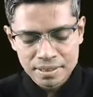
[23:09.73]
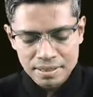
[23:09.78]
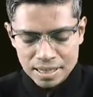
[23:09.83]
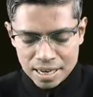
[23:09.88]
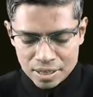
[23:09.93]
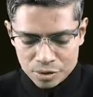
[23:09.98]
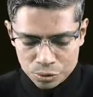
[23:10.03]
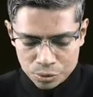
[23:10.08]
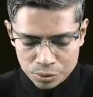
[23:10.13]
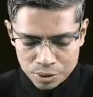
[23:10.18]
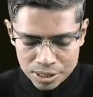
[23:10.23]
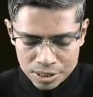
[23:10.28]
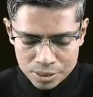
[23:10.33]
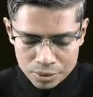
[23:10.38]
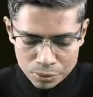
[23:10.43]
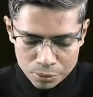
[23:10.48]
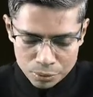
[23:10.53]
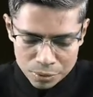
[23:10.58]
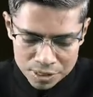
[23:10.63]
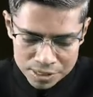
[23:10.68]
That's why
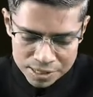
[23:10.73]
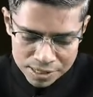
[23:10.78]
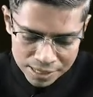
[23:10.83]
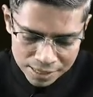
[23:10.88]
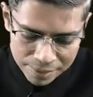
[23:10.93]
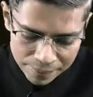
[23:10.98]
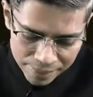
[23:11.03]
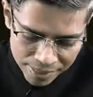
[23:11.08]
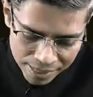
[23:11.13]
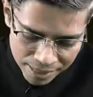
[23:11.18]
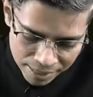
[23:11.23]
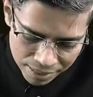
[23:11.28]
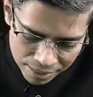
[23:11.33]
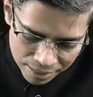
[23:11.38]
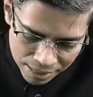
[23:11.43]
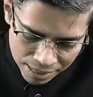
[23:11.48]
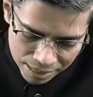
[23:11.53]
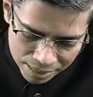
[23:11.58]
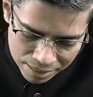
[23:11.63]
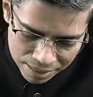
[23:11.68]
we say
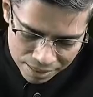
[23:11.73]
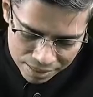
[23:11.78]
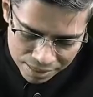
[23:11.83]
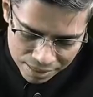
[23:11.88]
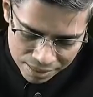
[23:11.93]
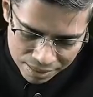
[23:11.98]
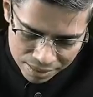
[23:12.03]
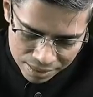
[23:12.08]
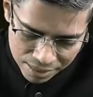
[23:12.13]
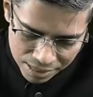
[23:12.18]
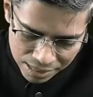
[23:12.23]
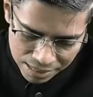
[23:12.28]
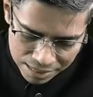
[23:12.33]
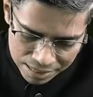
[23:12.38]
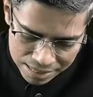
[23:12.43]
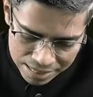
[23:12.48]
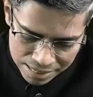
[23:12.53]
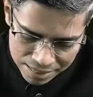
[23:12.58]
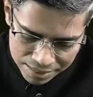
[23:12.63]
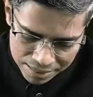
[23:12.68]
that this is
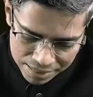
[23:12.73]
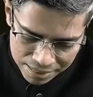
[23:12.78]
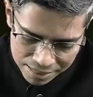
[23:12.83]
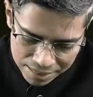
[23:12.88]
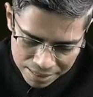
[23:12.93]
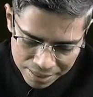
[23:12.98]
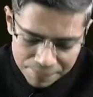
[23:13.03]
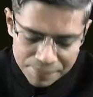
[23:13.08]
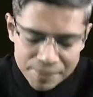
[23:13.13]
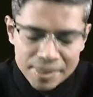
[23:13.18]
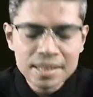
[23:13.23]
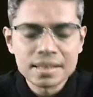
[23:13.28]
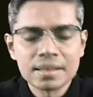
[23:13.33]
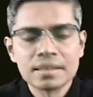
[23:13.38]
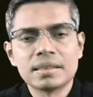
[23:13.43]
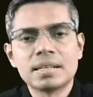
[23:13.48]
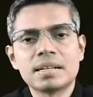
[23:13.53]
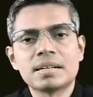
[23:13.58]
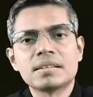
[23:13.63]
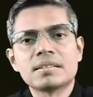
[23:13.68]
DCT,
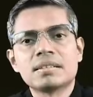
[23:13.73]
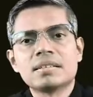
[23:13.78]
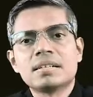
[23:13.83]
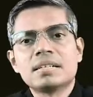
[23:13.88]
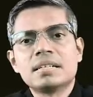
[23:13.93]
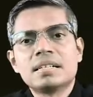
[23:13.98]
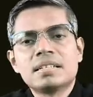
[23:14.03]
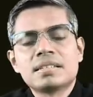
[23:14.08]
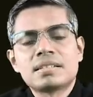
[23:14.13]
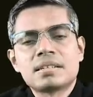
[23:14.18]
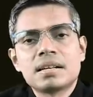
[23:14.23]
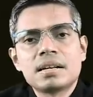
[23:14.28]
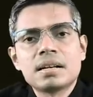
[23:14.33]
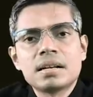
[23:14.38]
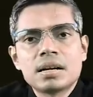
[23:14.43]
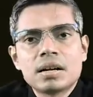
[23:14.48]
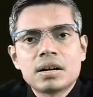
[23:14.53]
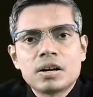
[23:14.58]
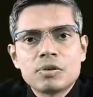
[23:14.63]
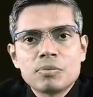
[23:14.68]
that is the
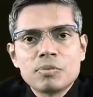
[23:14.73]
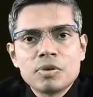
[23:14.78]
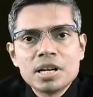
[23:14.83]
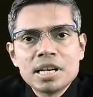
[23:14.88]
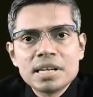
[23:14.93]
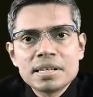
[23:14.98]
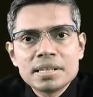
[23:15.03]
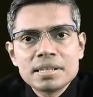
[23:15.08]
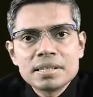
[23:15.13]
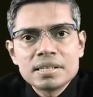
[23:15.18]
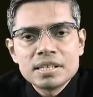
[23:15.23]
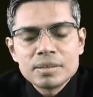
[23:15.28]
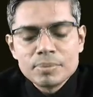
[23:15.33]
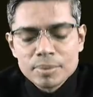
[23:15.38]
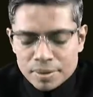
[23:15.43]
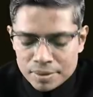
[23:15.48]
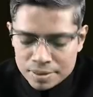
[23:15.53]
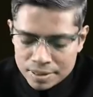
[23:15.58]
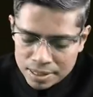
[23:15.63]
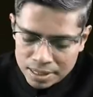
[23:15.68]
distal convoluted
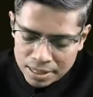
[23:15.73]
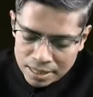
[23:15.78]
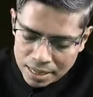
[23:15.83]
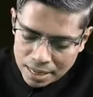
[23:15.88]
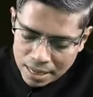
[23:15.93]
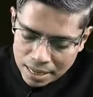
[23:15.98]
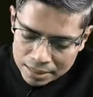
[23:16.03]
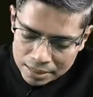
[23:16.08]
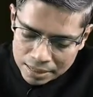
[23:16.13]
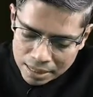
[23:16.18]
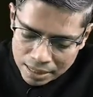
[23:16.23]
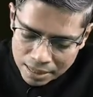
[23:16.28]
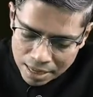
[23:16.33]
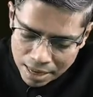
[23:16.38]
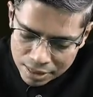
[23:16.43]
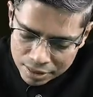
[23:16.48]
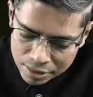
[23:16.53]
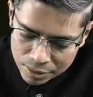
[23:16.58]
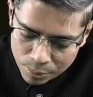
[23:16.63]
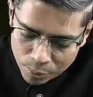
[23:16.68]
tubules, and the
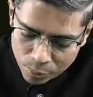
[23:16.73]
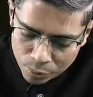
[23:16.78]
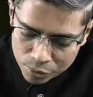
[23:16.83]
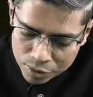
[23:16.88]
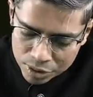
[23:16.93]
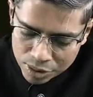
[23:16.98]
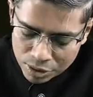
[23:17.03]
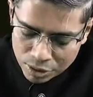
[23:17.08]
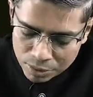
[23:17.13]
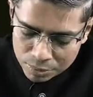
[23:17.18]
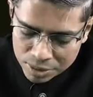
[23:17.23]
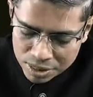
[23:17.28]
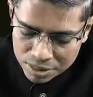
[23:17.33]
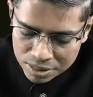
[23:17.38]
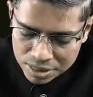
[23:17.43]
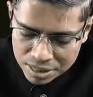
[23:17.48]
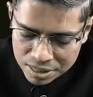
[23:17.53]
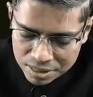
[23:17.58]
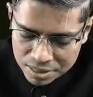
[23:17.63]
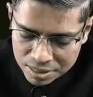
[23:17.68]
last portion of
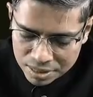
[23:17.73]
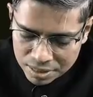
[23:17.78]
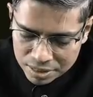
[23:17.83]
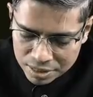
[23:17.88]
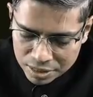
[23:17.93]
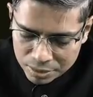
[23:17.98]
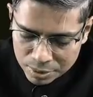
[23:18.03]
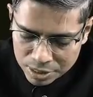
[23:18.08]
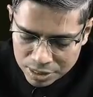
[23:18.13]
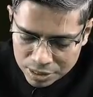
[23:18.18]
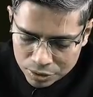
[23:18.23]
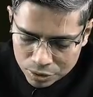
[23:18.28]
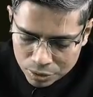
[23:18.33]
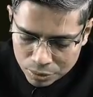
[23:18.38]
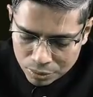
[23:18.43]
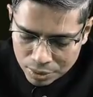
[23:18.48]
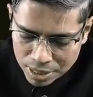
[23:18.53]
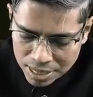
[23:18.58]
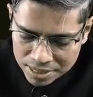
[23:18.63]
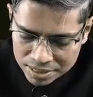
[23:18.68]
this distal tubule is
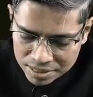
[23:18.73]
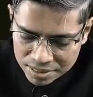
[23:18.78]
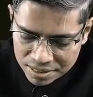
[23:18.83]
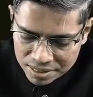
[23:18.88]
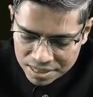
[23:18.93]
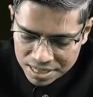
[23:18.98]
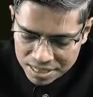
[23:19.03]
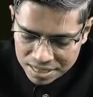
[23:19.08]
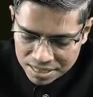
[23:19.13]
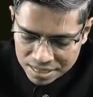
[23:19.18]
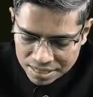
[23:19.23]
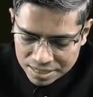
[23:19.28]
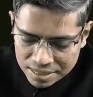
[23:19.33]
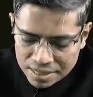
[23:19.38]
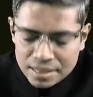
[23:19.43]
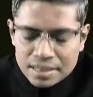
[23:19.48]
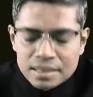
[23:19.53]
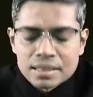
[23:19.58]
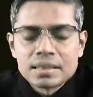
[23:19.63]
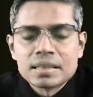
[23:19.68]
known as CT,
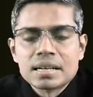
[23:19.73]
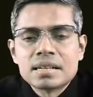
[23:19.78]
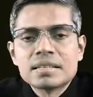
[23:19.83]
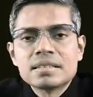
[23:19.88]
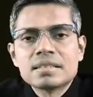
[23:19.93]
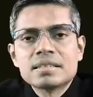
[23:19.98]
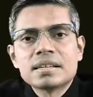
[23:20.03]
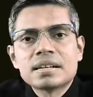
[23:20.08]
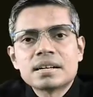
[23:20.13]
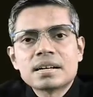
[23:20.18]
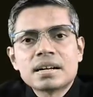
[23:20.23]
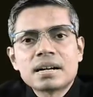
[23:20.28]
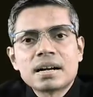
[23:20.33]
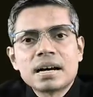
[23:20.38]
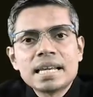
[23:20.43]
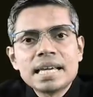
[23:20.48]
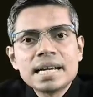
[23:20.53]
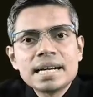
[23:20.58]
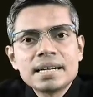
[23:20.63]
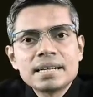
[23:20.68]
that is the
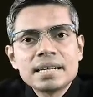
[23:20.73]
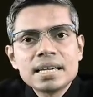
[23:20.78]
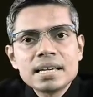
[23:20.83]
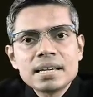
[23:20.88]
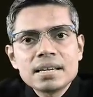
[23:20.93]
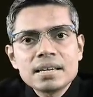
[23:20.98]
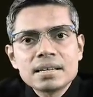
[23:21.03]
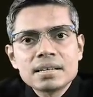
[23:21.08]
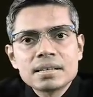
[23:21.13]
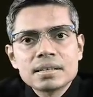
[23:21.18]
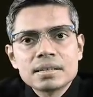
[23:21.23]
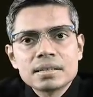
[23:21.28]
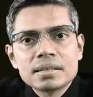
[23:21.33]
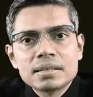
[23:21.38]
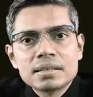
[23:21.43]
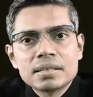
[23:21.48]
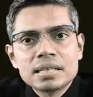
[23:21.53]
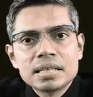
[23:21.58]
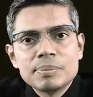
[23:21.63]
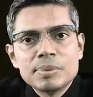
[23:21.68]
connecting
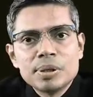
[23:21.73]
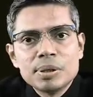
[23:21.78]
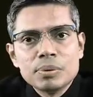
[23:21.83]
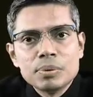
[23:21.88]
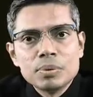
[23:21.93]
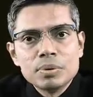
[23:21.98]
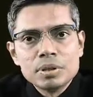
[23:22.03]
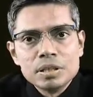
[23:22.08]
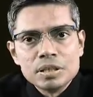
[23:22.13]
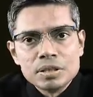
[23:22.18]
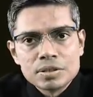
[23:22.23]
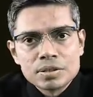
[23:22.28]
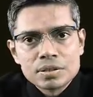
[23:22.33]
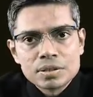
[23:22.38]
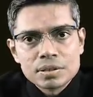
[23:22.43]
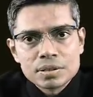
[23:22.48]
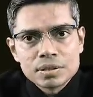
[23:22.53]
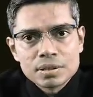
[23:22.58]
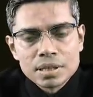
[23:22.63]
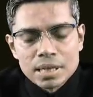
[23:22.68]

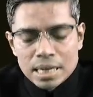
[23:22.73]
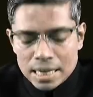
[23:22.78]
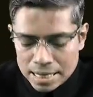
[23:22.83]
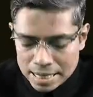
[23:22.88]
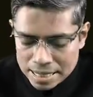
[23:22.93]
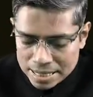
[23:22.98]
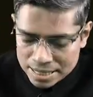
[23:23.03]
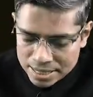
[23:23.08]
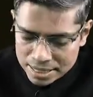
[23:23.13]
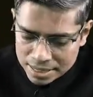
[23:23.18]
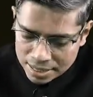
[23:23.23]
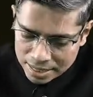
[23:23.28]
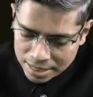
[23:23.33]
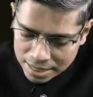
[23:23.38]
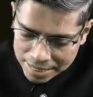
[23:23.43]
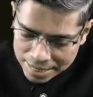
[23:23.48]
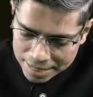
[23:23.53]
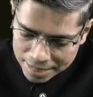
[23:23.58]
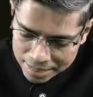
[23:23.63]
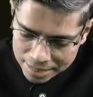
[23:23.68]
tubules. It is
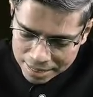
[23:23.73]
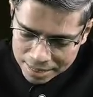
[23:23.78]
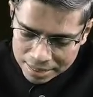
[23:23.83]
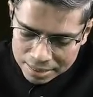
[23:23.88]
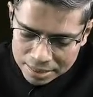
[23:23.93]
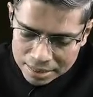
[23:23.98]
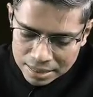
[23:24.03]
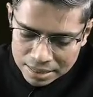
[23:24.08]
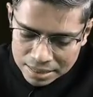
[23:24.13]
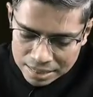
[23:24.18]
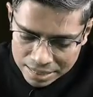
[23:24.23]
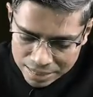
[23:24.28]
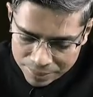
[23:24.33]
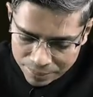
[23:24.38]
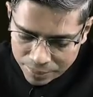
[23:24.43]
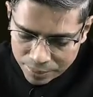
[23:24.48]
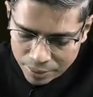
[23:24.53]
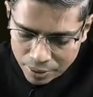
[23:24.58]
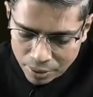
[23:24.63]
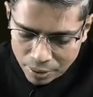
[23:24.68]
connecting the
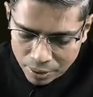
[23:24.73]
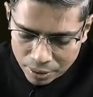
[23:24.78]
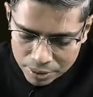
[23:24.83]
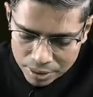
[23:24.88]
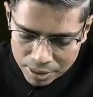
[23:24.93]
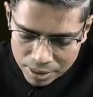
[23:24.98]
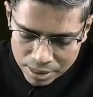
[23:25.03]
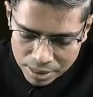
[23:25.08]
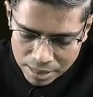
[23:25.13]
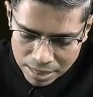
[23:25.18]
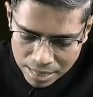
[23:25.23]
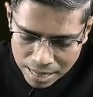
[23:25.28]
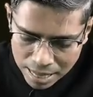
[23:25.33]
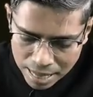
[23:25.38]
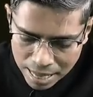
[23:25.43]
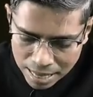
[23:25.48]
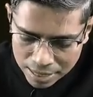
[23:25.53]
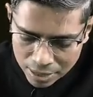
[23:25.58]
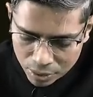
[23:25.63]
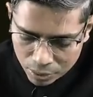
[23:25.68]
nephron
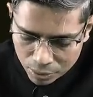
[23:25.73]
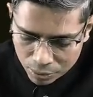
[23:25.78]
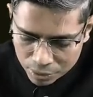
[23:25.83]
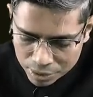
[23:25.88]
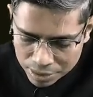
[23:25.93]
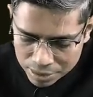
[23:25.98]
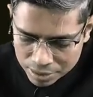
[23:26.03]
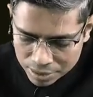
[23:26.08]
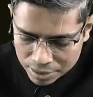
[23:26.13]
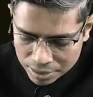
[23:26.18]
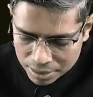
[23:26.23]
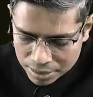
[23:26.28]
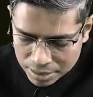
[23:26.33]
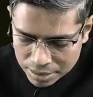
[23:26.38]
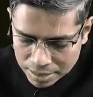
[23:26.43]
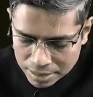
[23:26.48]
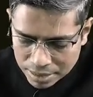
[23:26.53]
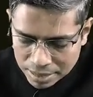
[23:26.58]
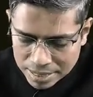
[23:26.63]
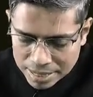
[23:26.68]
along with
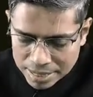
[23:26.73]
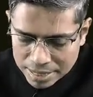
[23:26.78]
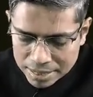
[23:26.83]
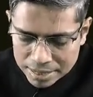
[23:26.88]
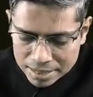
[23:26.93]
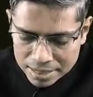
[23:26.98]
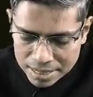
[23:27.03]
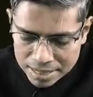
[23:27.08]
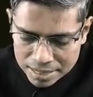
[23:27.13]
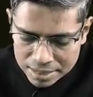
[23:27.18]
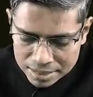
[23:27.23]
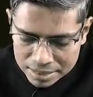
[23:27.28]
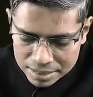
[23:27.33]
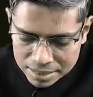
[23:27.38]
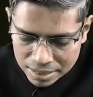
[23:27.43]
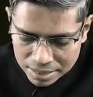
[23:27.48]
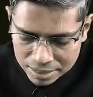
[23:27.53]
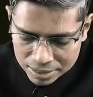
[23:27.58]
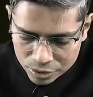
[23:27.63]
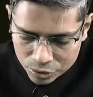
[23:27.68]
collecting
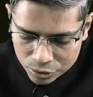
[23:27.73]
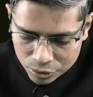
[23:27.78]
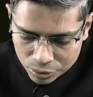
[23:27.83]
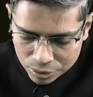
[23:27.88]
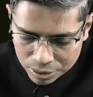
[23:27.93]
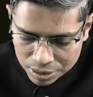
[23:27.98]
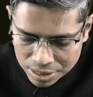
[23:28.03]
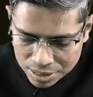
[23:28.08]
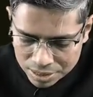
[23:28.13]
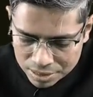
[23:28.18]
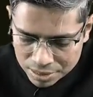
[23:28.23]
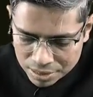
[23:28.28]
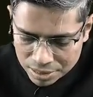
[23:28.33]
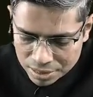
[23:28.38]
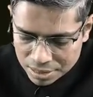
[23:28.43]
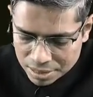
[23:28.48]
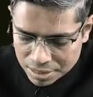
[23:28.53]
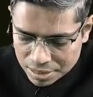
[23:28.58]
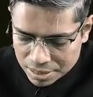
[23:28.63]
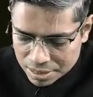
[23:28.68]
duct. So this
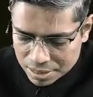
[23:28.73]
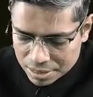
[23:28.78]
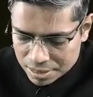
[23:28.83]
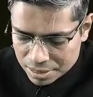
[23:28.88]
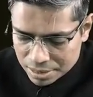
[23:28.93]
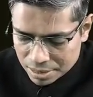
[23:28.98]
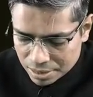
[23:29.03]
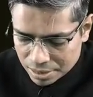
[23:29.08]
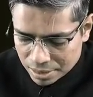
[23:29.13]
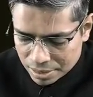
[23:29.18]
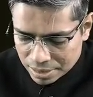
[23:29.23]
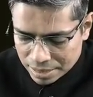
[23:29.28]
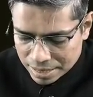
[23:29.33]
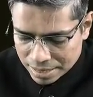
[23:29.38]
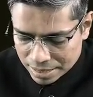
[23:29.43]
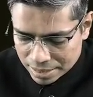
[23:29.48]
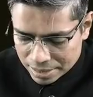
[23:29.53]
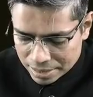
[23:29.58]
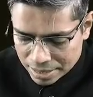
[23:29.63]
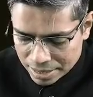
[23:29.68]
is the
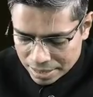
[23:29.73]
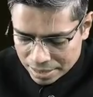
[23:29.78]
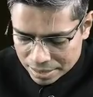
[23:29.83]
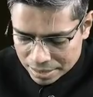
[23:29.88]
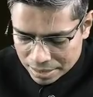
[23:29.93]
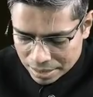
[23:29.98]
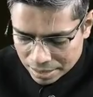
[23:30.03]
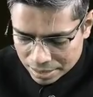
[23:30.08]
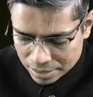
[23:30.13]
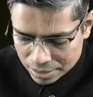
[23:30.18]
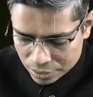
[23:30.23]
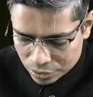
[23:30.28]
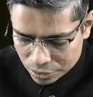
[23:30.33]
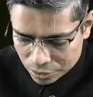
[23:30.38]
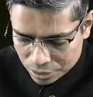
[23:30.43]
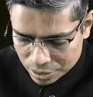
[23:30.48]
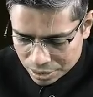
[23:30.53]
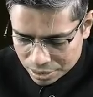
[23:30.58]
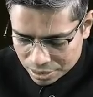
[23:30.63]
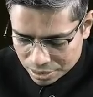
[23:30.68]
collecting duct.
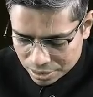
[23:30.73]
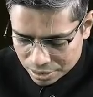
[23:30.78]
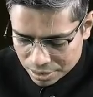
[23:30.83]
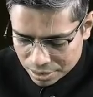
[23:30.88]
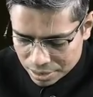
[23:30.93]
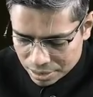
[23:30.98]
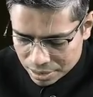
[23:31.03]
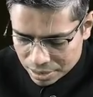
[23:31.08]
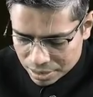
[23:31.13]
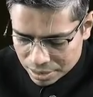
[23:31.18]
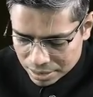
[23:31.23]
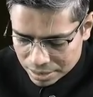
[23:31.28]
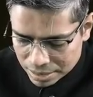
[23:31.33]
So this is the